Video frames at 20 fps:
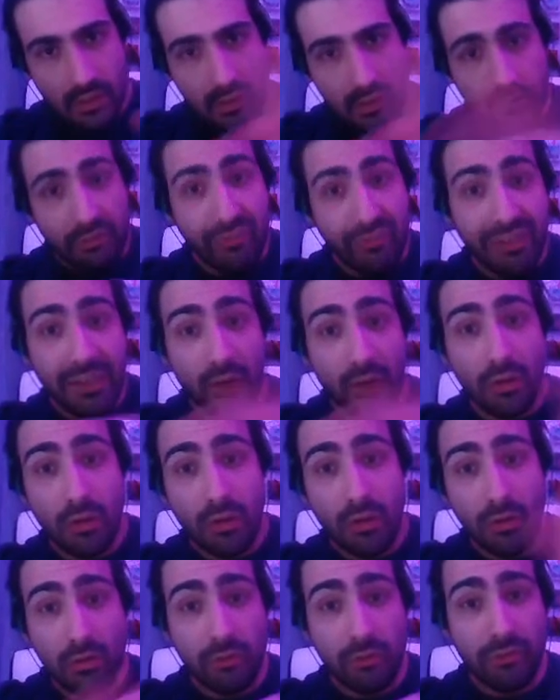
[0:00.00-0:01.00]

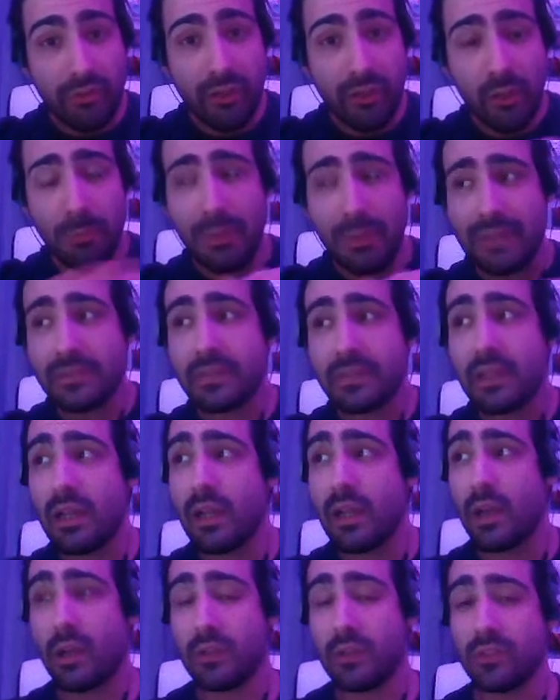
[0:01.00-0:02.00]
filo pasta.
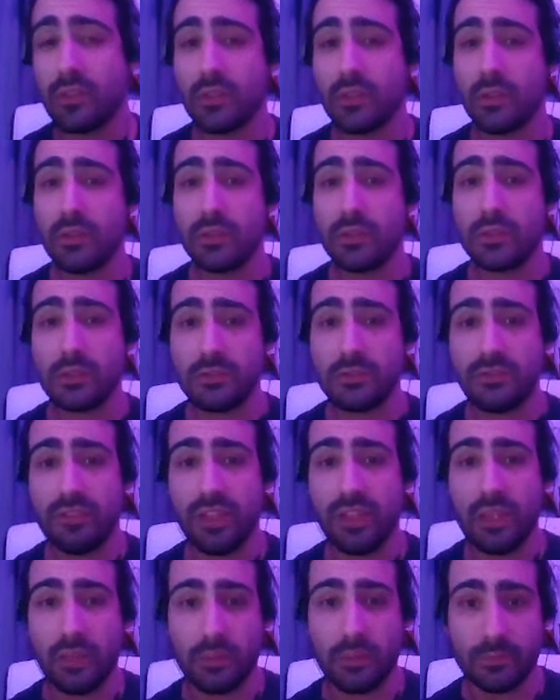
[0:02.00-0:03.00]
How's it called?
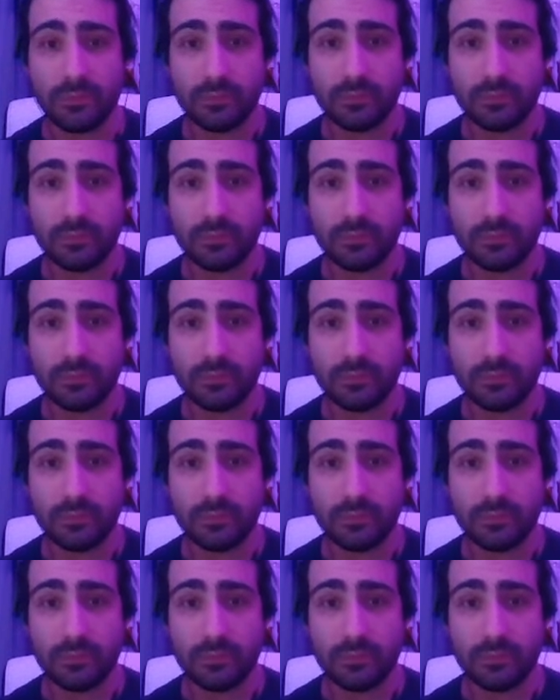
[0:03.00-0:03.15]
Filo